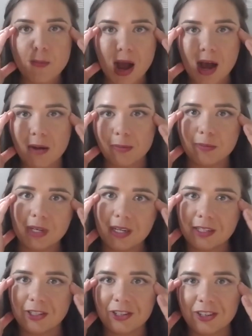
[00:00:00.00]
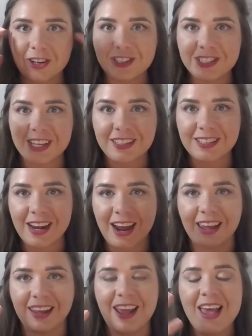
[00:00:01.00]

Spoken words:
Mom, what did you do to your skin tonight?"